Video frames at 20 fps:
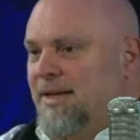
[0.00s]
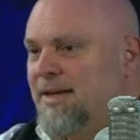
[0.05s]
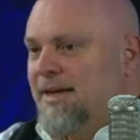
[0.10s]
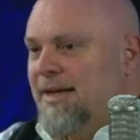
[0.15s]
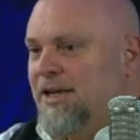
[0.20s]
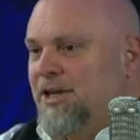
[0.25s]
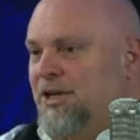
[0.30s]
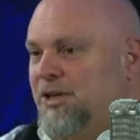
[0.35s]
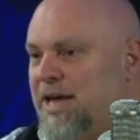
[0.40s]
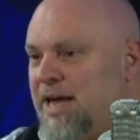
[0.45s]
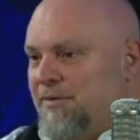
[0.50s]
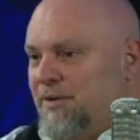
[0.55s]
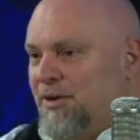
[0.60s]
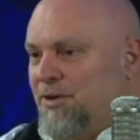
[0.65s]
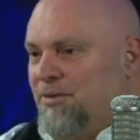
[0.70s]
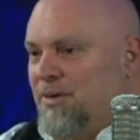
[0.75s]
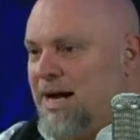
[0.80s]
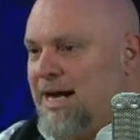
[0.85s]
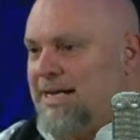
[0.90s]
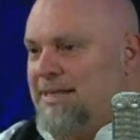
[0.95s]
You don't have a
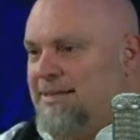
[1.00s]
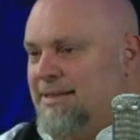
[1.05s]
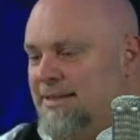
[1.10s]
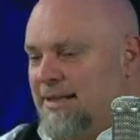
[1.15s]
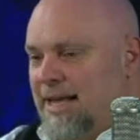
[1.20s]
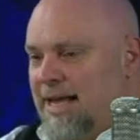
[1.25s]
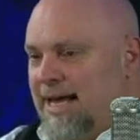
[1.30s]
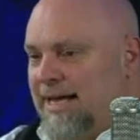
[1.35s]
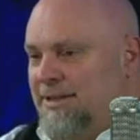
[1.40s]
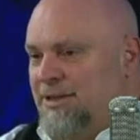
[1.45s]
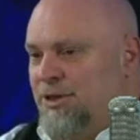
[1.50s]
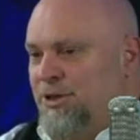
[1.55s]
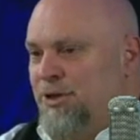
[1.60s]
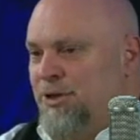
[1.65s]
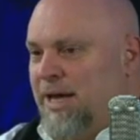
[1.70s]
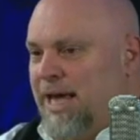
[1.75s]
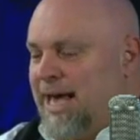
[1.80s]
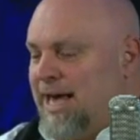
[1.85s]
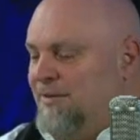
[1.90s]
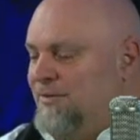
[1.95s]
horizon line. You don't
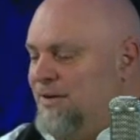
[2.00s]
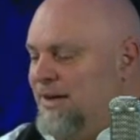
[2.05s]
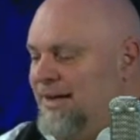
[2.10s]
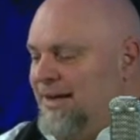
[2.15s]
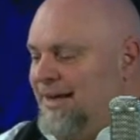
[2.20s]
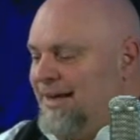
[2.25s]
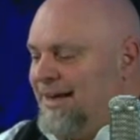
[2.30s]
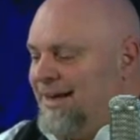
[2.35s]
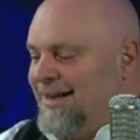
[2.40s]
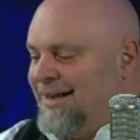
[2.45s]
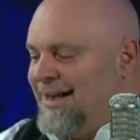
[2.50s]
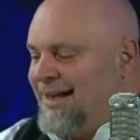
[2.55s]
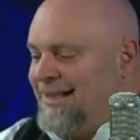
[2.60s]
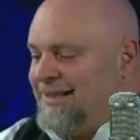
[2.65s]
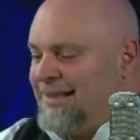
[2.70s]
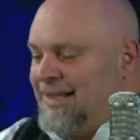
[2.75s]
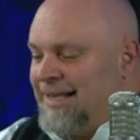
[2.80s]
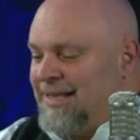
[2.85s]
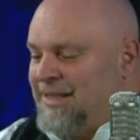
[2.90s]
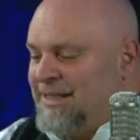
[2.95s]
have uh,
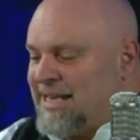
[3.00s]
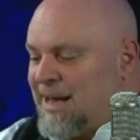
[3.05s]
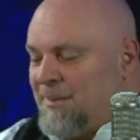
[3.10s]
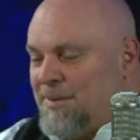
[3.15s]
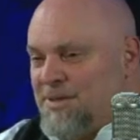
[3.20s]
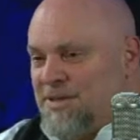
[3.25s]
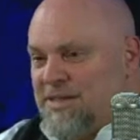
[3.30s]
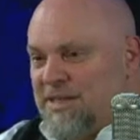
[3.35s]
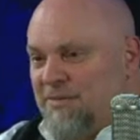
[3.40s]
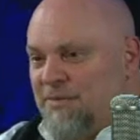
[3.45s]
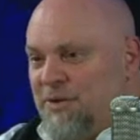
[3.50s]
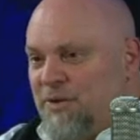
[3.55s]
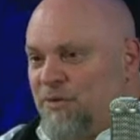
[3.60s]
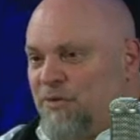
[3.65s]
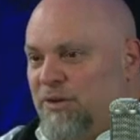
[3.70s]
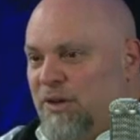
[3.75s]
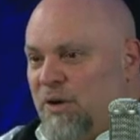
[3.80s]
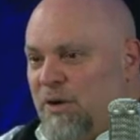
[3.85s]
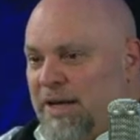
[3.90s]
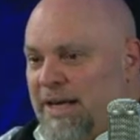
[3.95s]
a, it's almost as if they're
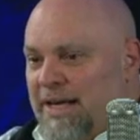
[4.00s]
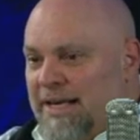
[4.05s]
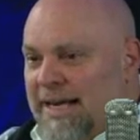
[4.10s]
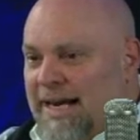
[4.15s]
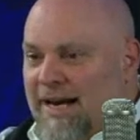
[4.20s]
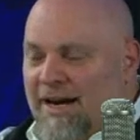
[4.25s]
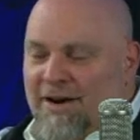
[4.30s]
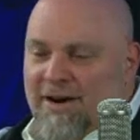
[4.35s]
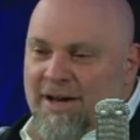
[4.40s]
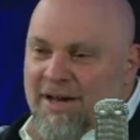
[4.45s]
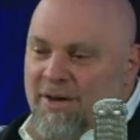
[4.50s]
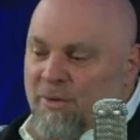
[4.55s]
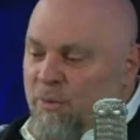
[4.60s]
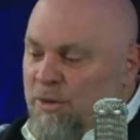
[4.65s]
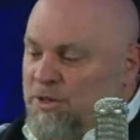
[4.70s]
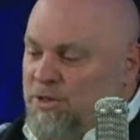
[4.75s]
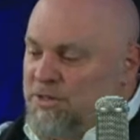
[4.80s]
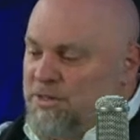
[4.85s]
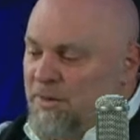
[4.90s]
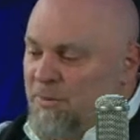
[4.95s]
floating in air,
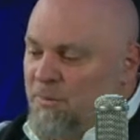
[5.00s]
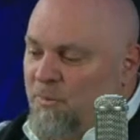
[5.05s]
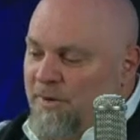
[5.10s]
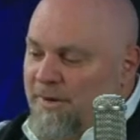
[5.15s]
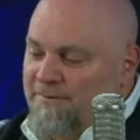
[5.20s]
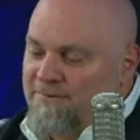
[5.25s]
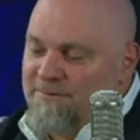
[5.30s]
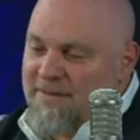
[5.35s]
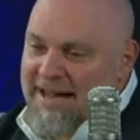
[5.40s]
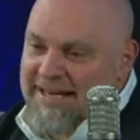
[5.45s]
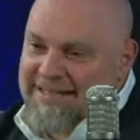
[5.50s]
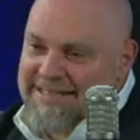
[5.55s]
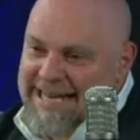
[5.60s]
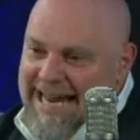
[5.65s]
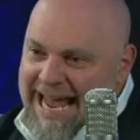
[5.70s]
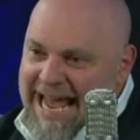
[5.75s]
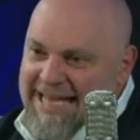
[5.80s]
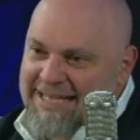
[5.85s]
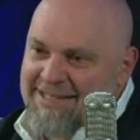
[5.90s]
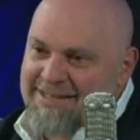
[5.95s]
which is a, a
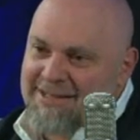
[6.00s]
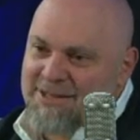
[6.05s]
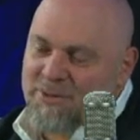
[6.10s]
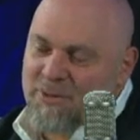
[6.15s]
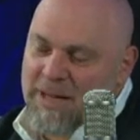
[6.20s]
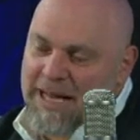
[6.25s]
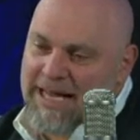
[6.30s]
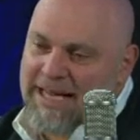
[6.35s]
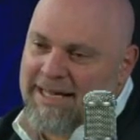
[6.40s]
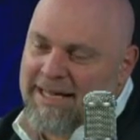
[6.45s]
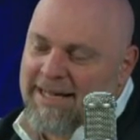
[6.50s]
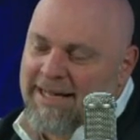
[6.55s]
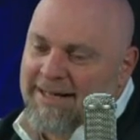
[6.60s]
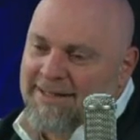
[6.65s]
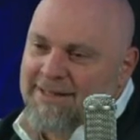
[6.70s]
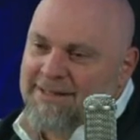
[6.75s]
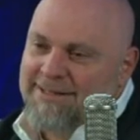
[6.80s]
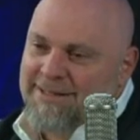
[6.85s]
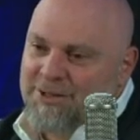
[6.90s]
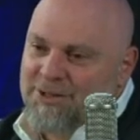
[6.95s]
fantastic way
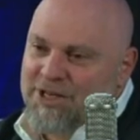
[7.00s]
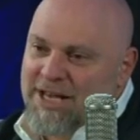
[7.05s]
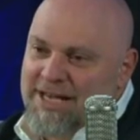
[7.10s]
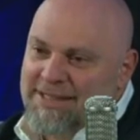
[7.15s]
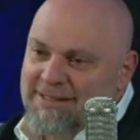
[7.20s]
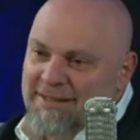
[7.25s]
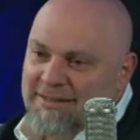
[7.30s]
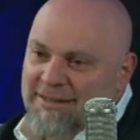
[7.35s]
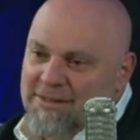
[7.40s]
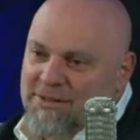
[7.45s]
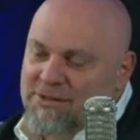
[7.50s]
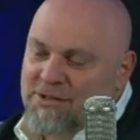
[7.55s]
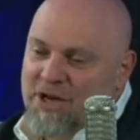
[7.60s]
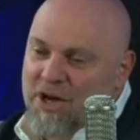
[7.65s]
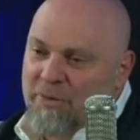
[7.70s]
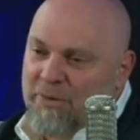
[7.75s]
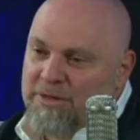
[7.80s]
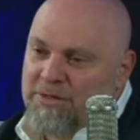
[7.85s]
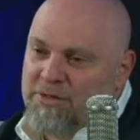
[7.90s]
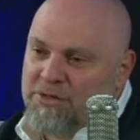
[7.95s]
to suggest that the
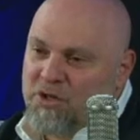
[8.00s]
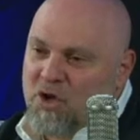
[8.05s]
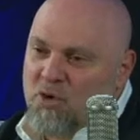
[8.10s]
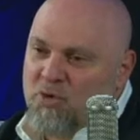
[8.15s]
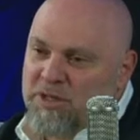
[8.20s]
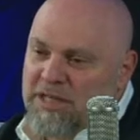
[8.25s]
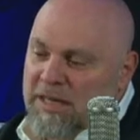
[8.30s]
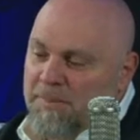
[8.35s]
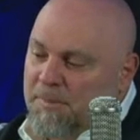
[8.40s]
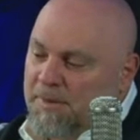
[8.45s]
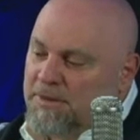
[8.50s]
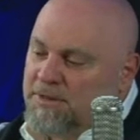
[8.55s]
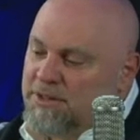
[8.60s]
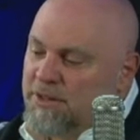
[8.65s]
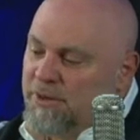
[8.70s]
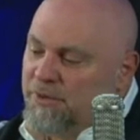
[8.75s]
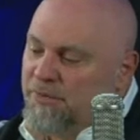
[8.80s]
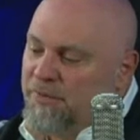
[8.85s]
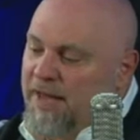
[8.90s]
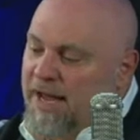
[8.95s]
snow is so deep and
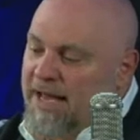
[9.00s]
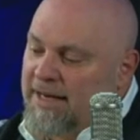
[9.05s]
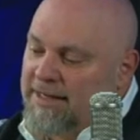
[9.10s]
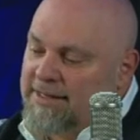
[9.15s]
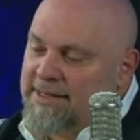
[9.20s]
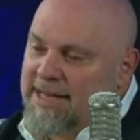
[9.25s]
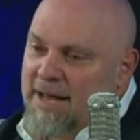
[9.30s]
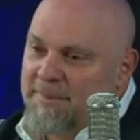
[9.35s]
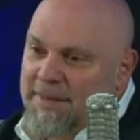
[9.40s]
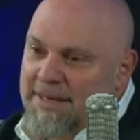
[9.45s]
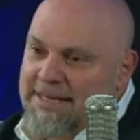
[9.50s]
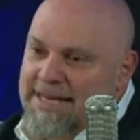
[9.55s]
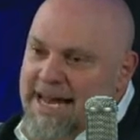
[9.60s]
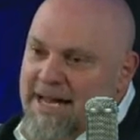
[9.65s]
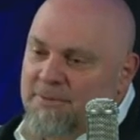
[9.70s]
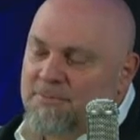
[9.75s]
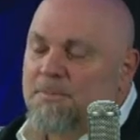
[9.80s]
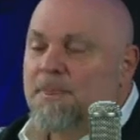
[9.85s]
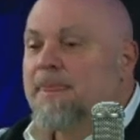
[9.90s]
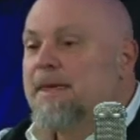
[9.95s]
so thick and it's coming
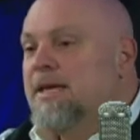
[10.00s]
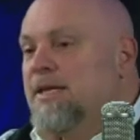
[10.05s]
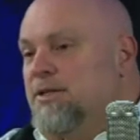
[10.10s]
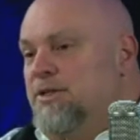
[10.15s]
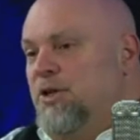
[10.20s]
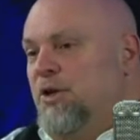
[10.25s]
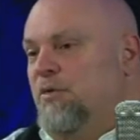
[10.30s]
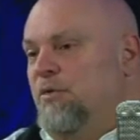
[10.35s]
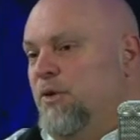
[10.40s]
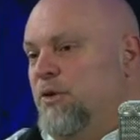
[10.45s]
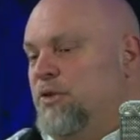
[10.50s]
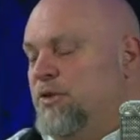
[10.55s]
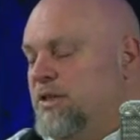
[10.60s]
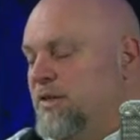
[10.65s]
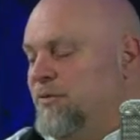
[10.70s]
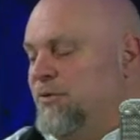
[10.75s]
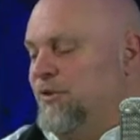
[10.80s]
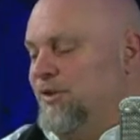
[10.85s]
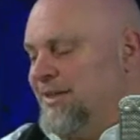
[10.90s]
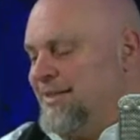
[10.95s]
down so
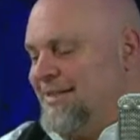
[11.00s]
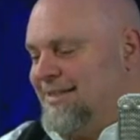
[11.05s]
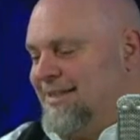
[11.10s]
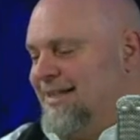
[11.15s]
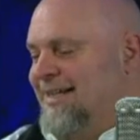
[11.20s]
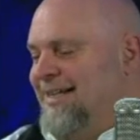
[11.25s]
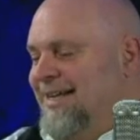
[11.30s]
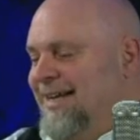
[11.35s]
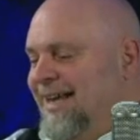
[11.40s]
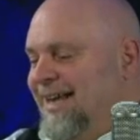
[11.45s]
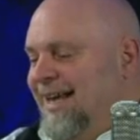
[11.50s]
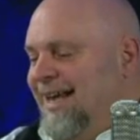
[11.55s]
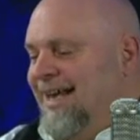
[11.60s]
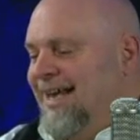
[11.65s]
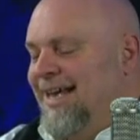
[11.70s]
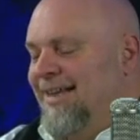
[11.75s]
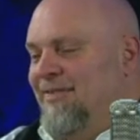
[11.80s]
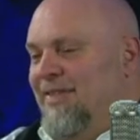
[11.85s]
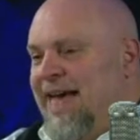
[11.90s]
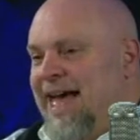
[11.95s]
vociferously
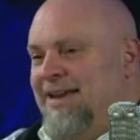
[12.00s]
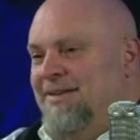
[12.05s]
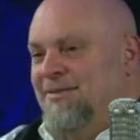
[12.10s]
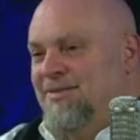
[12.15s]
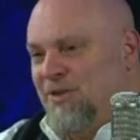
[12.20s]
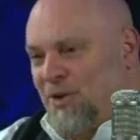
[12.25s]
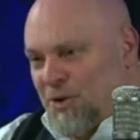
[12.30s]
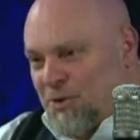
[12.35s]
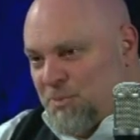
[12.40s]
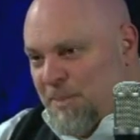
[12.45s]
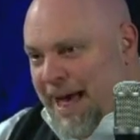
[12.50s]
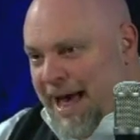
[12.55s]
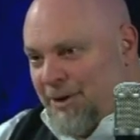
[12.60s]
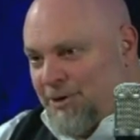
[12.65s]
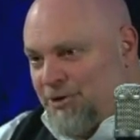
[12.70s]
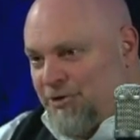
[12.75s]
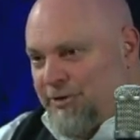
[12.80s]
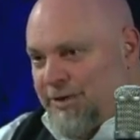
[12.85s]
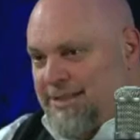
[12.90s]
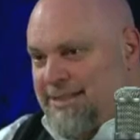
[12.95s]
uh, that those
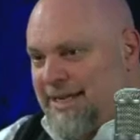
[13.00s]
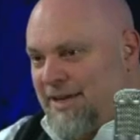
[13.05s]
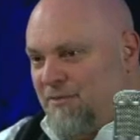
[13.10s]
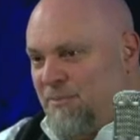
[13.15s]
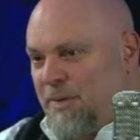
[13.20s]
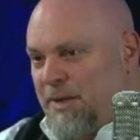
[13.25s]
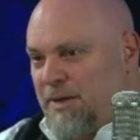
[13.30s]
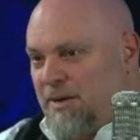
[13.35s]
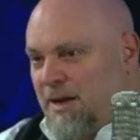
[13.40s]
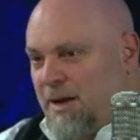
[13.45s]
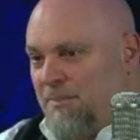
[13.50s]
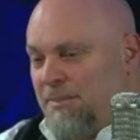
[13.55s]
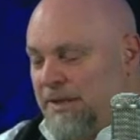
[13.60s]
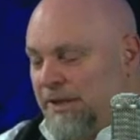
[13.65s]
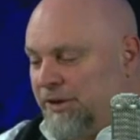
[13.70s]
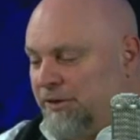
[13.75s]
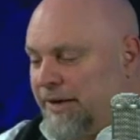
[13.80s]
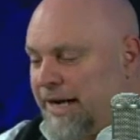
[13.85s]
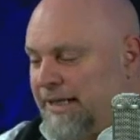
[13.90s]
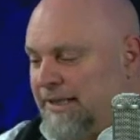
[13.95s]
boundaries have been
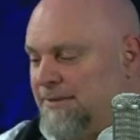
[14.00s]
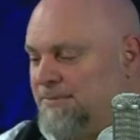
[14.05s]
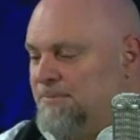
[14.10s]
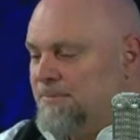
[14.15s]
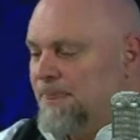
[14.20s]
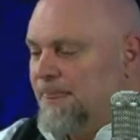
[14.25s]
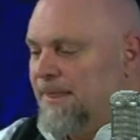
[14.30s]
obliterated.